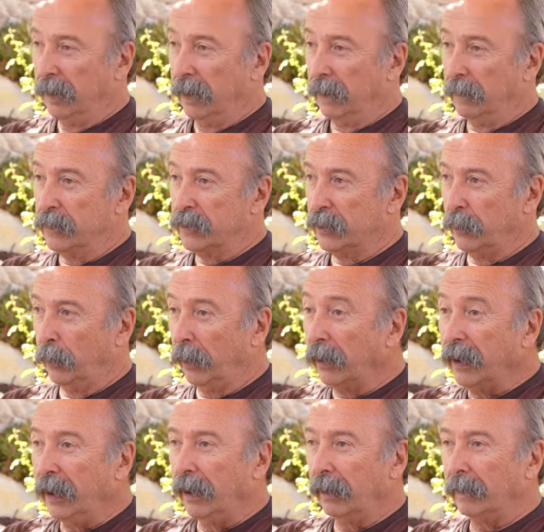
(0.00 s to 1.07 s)
uh, so
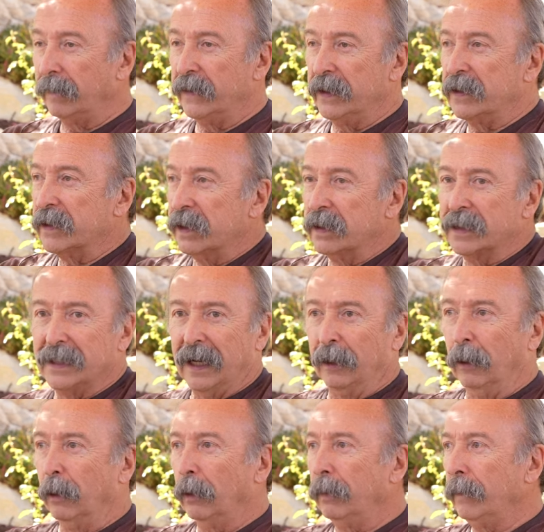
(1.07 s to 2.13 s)
we're here. It's the
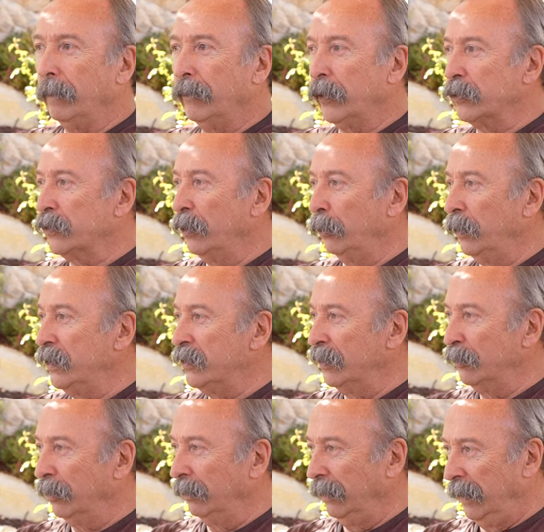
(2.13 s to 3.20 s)
cello. There's no
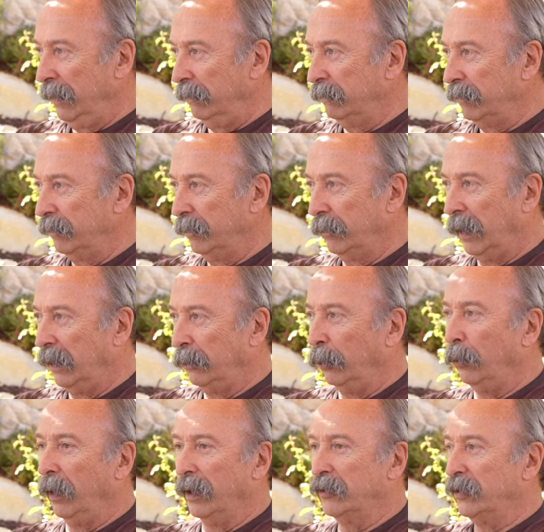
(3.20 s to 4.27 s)
reason to leave. I
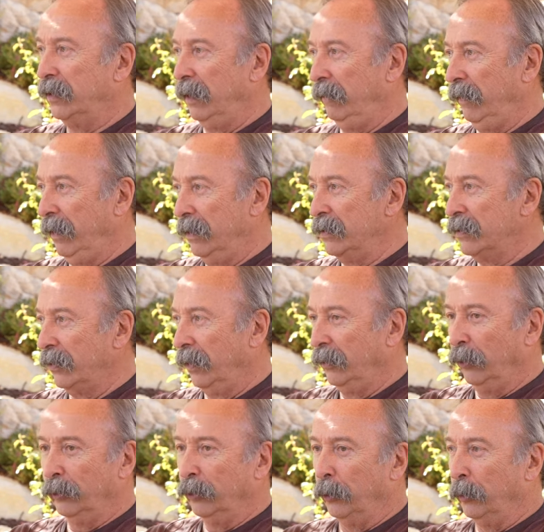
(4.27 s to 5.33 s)
don't watch TV, so I
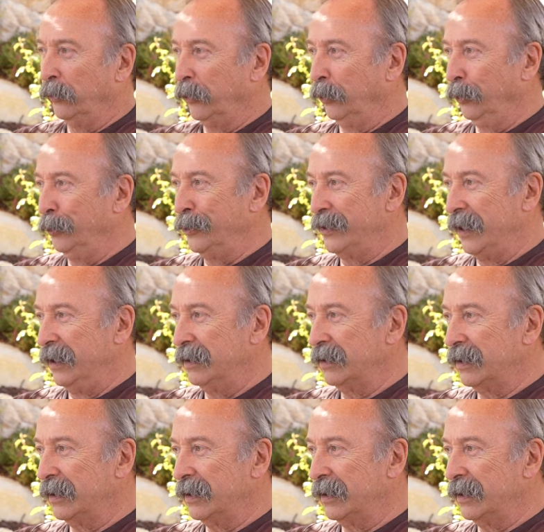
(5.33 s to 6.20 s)
don't know what the news is.